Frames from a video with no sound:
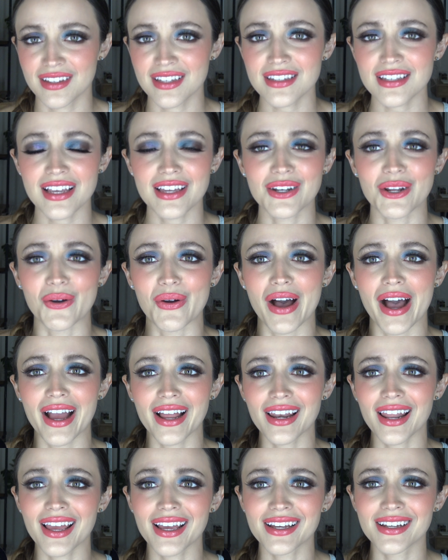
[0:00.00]
This ain't no
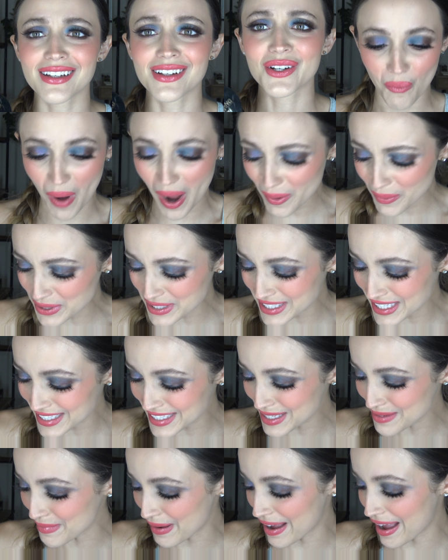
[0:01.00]
highlight. Why was this
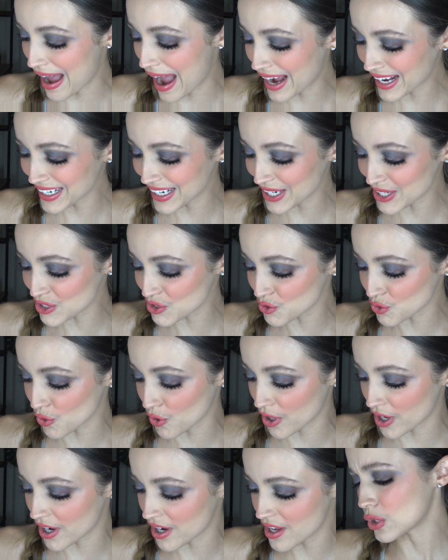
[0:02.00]
in my highlight
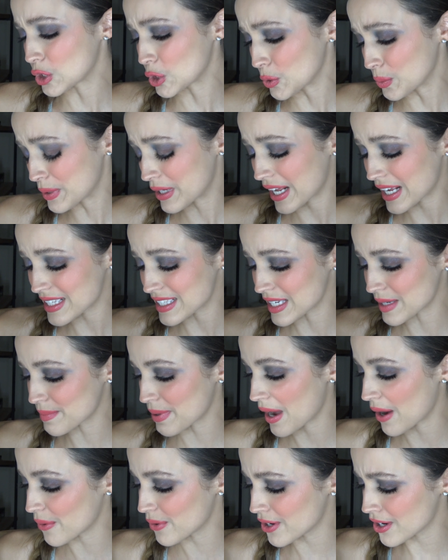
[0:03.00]
drawer? Luminizing
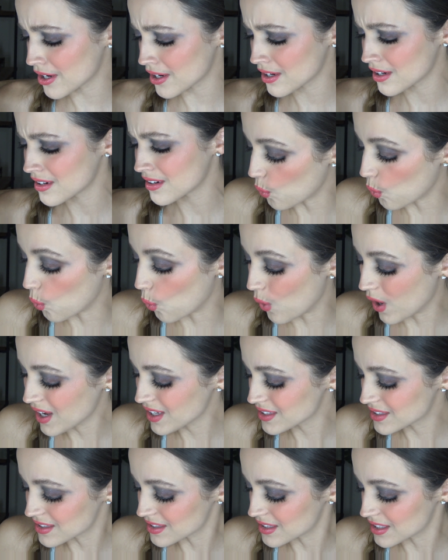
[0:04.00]
powder?
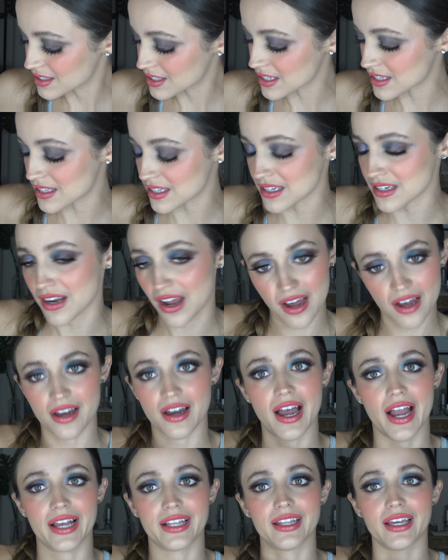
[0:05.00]
What? This is not a
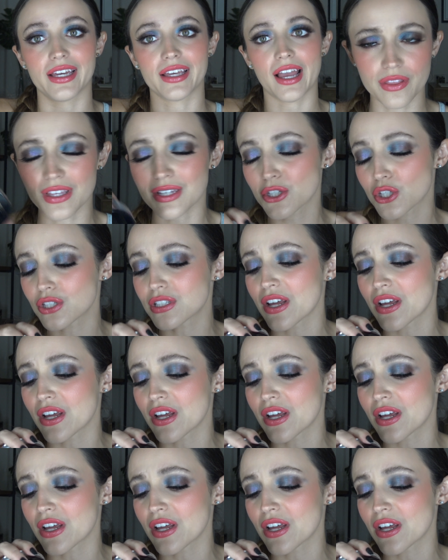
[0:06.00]
highlight. This should